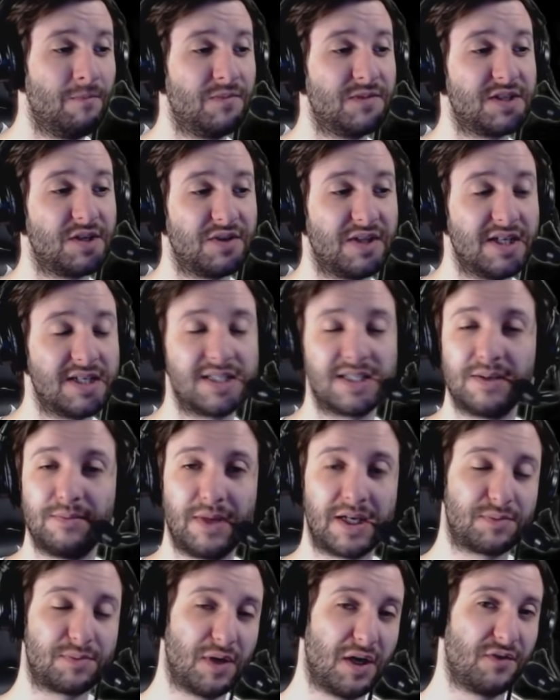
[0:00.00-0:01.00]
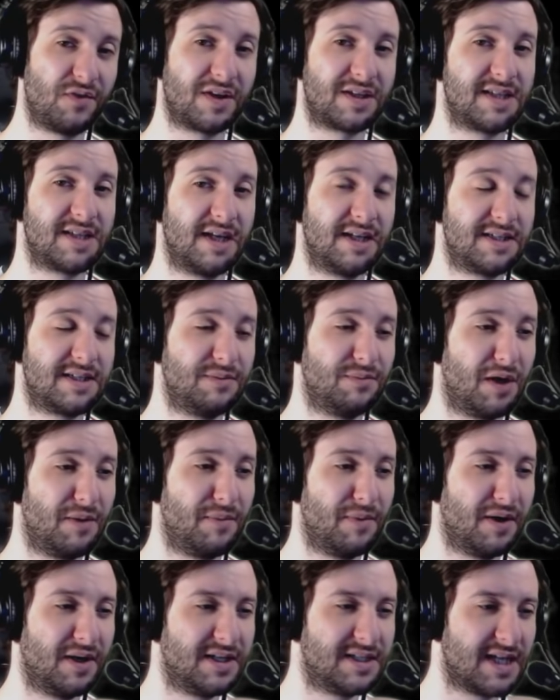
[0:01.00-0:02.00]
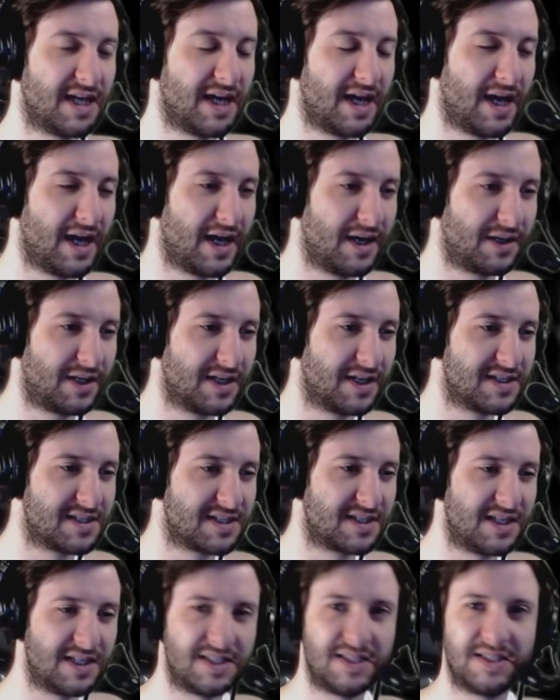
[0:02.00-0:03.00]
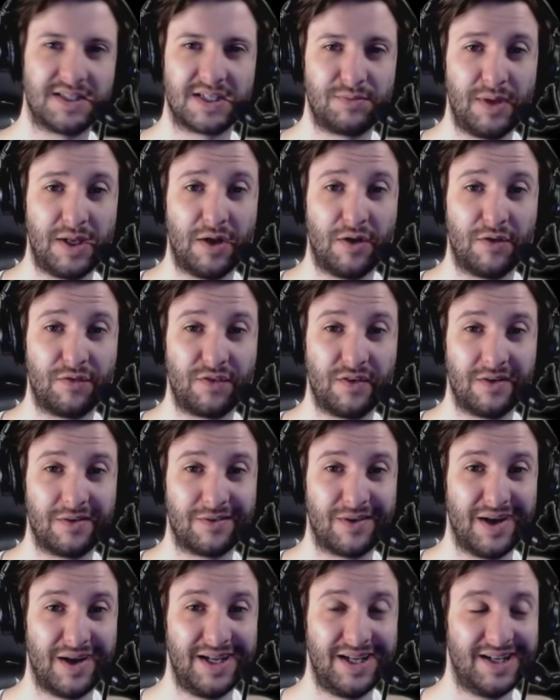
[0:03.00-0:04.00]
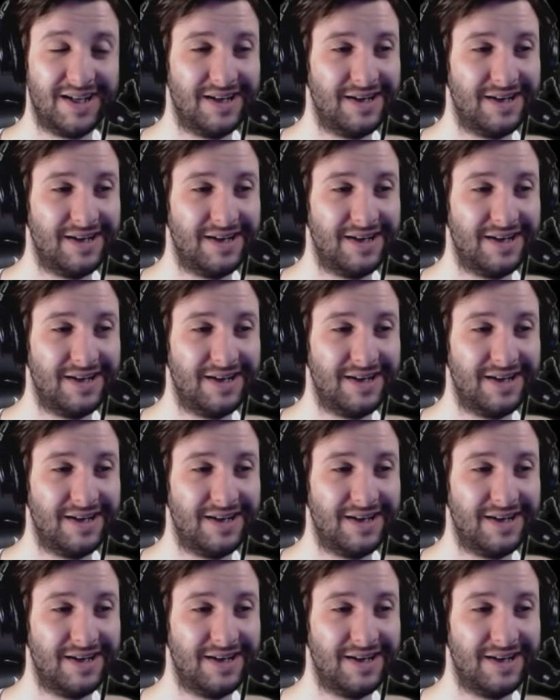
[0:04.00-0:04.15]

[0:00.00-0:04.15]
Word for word: So this makes perfect sense in my mind, because uh, this is a spin-off, right?